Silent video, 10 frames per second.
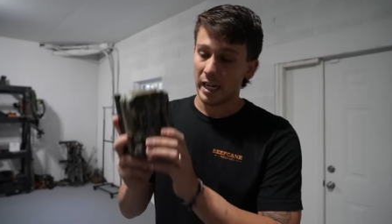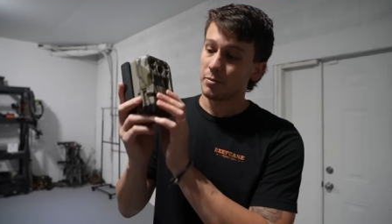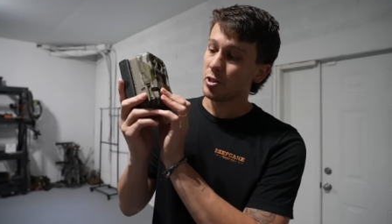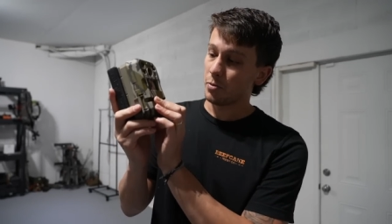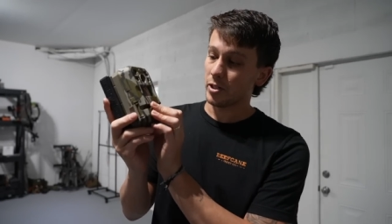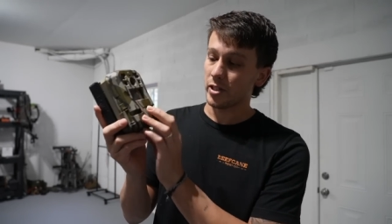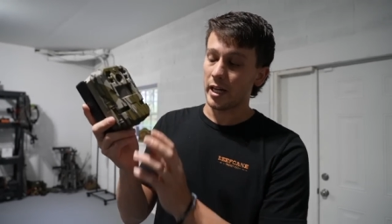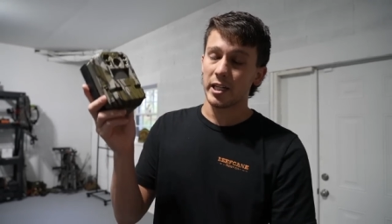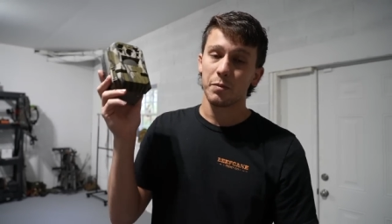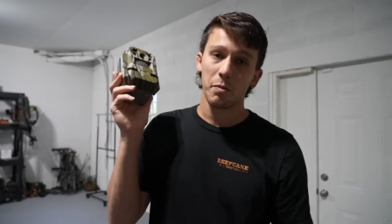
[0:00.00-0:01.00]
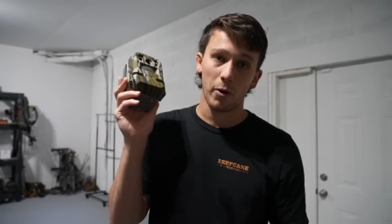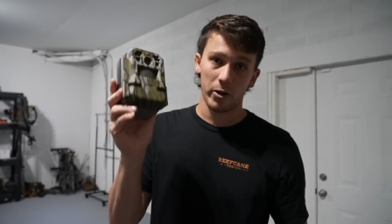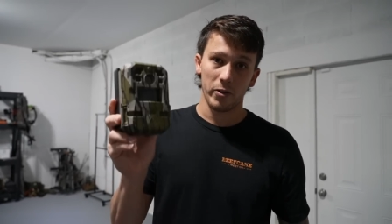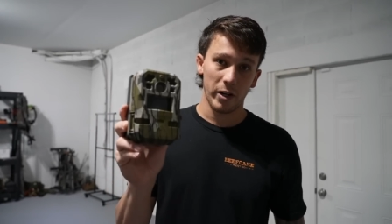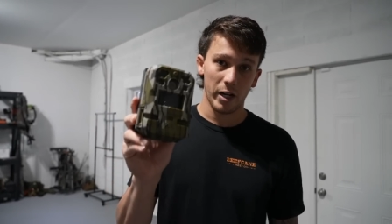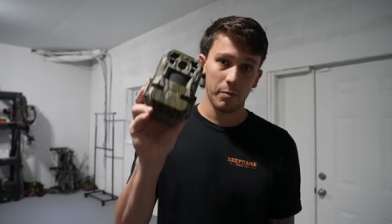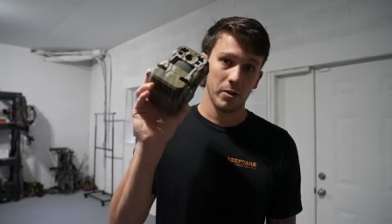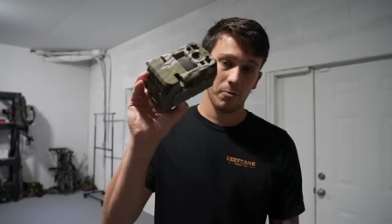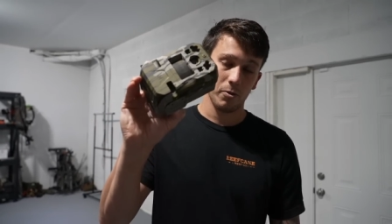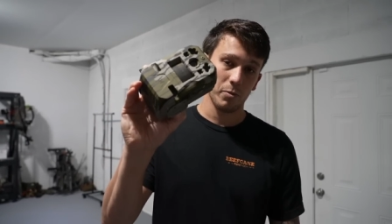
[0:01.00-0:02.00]
I'm super excited to be partnering
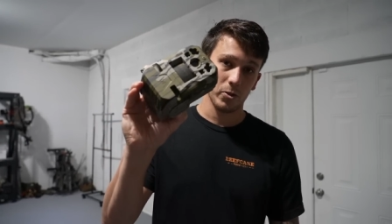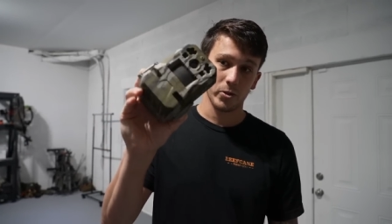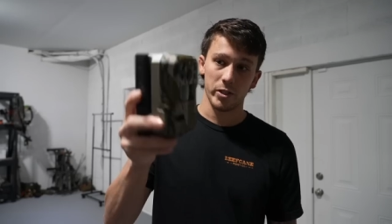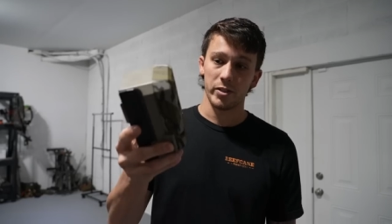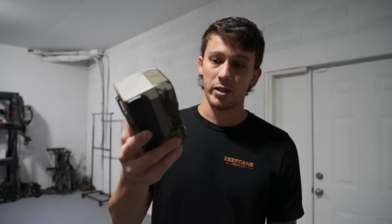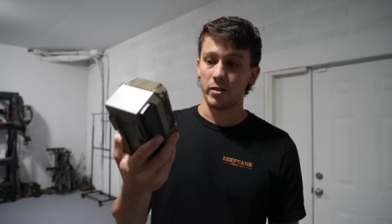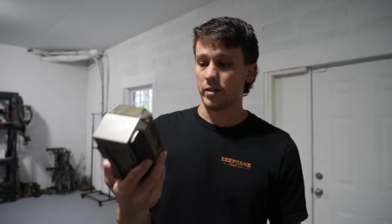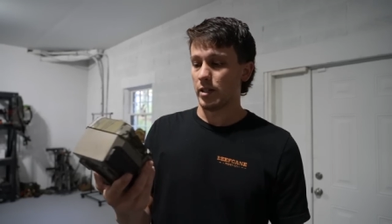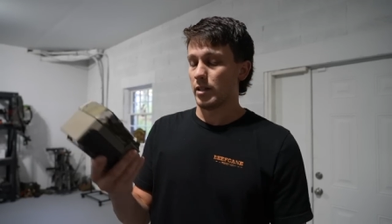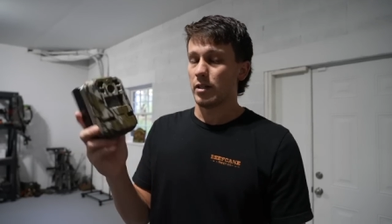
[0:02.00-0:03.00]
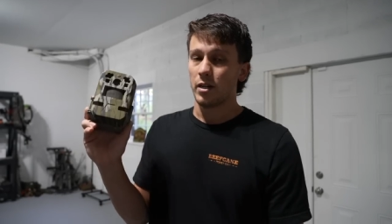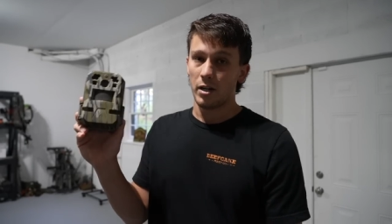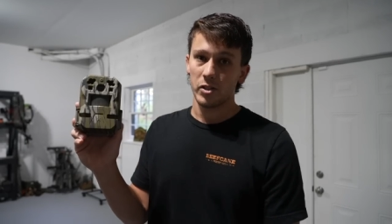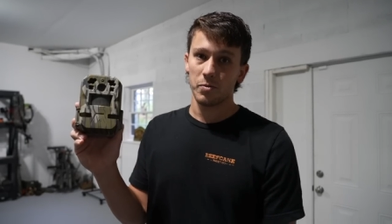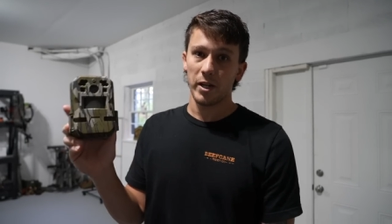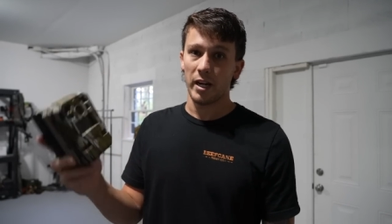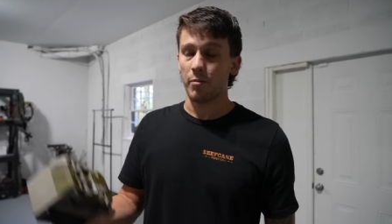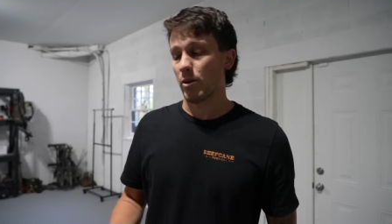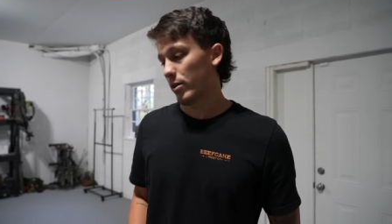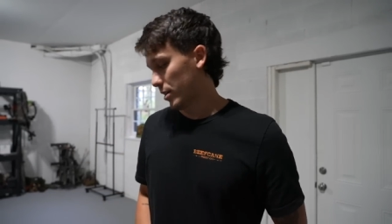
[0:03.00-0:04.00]
up with Moultrie, so awesome
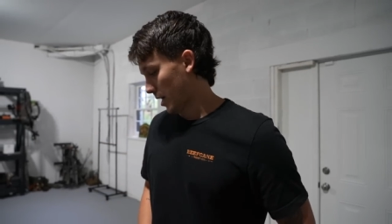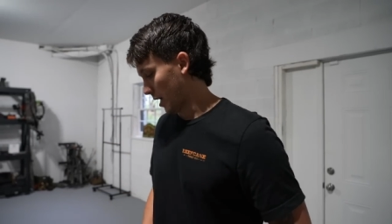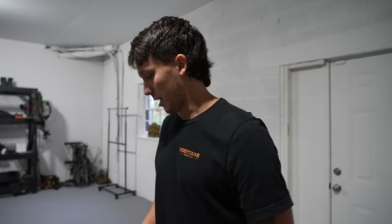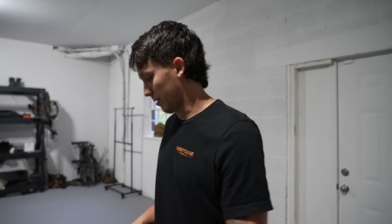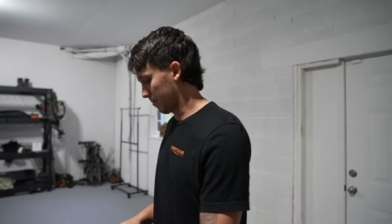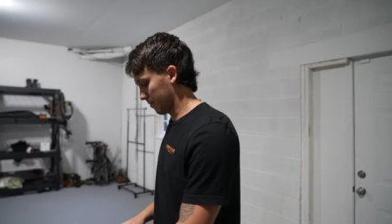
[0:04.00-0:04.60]
camera, and